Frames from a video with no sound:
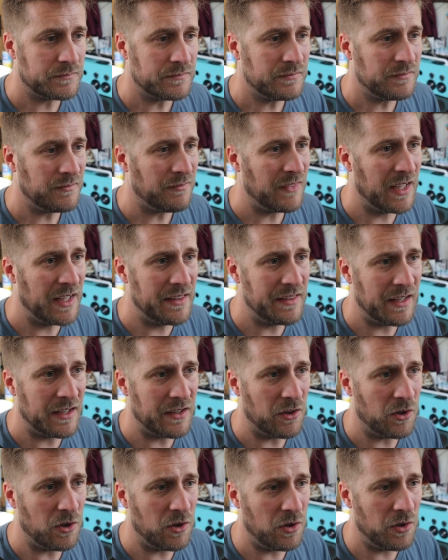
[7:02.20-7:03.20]
then
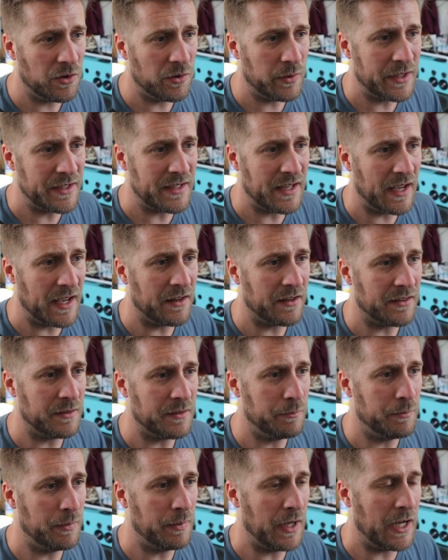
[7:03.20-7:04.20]
all the way down at the
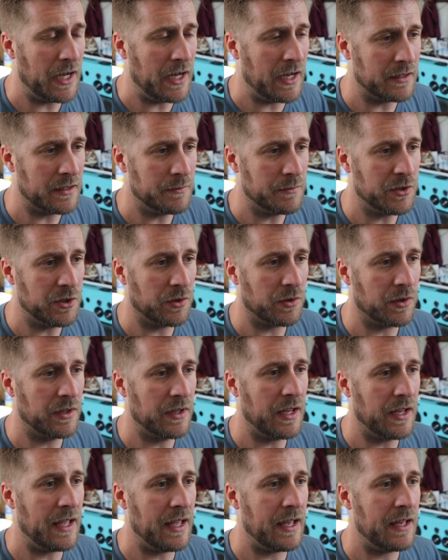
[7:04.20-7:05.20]
bottom, you're going to
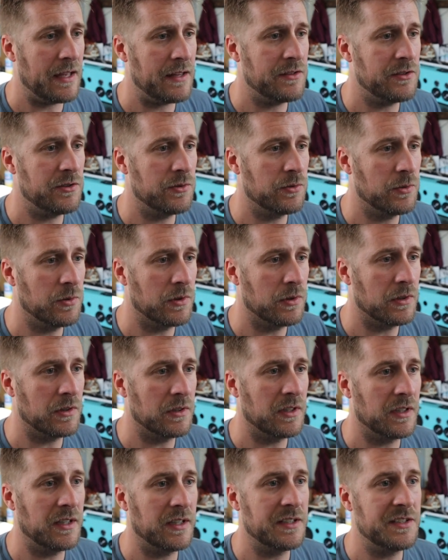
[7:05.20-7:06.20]
add your
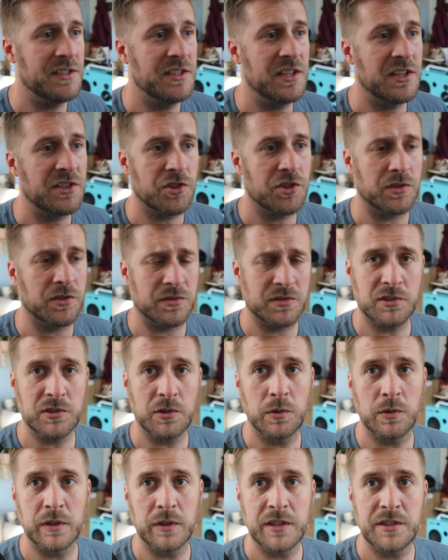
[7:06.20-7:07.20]
additional
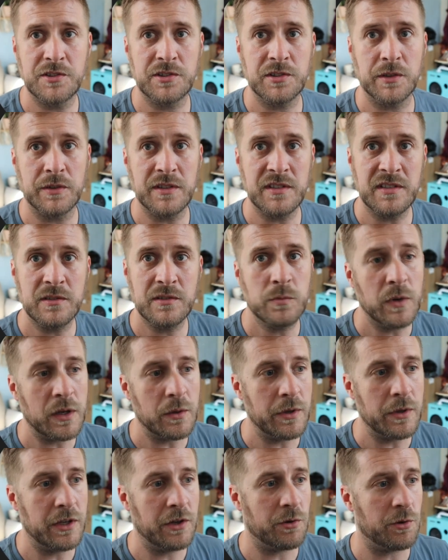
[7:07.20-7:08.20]
storage. So this is where
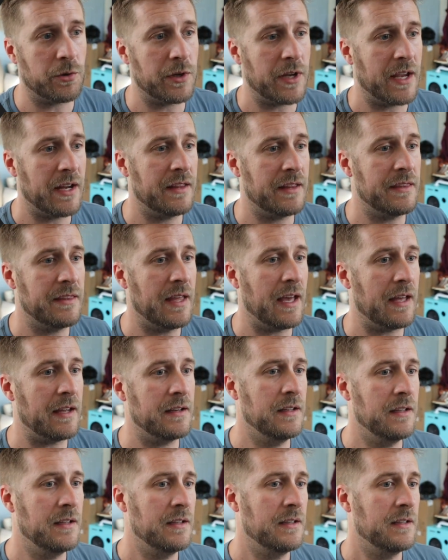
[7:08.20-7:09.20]
we created that
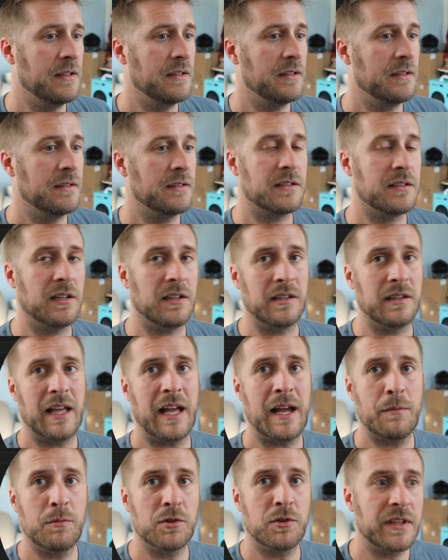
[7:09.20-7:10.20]

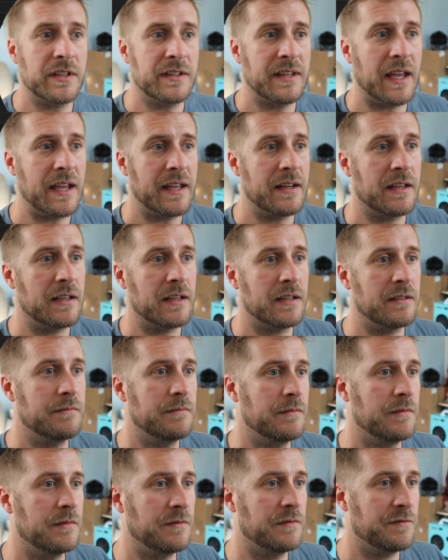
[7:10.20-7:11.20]
Collabora data
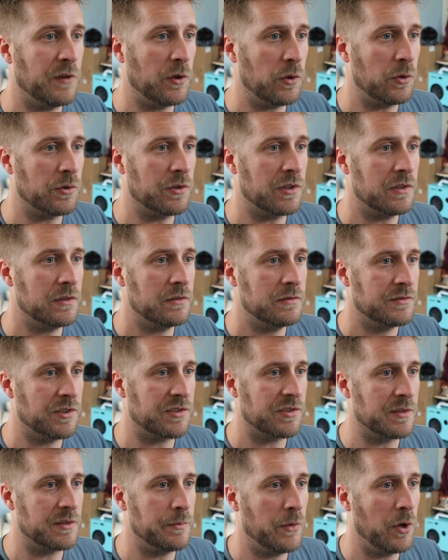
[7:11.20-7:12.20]
folder just
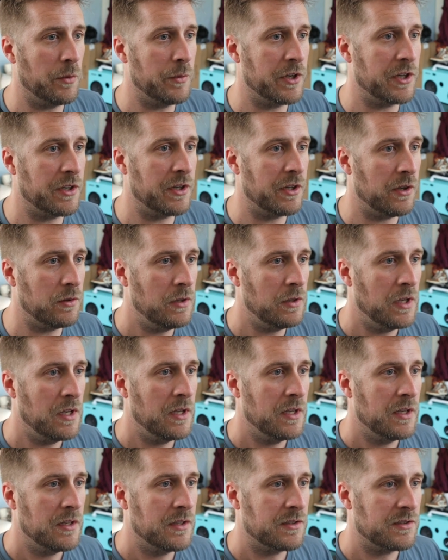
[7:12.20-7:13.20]
a moment ago.
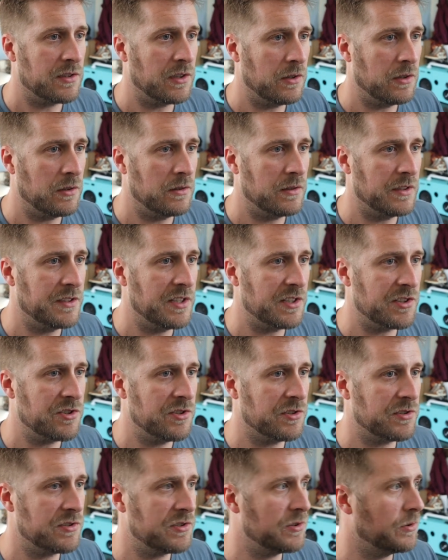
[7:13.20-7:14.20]
So additional
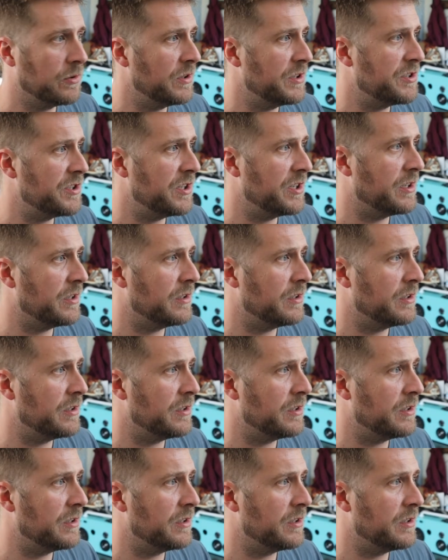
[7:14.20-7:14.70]
storage here.